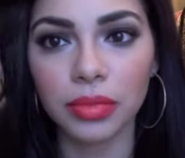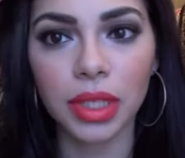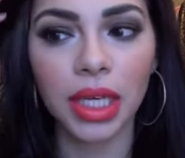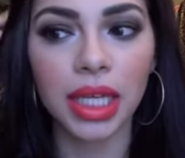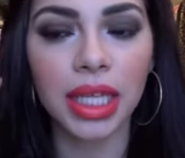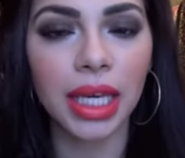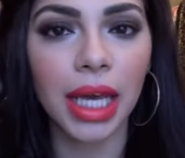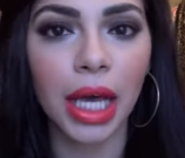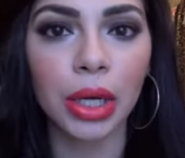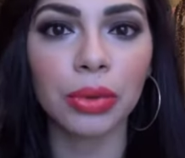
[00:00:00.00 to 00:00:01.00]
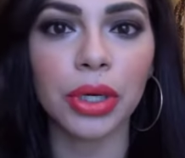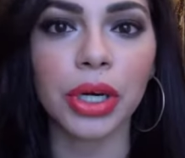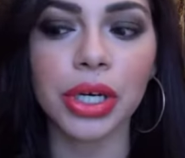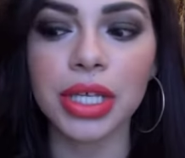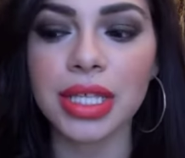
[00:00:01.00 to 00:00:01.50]
here you go,
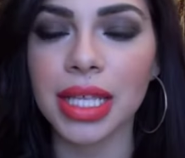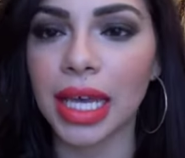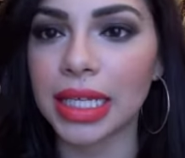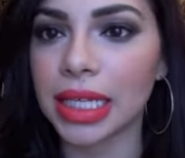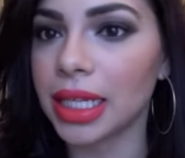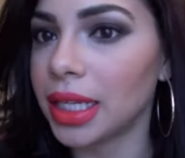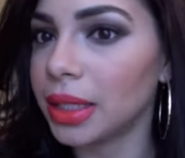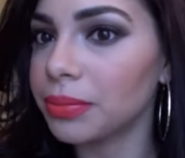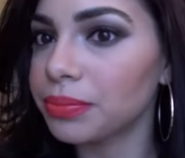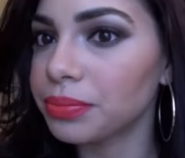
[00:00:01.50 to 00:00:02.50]
girls, I did it.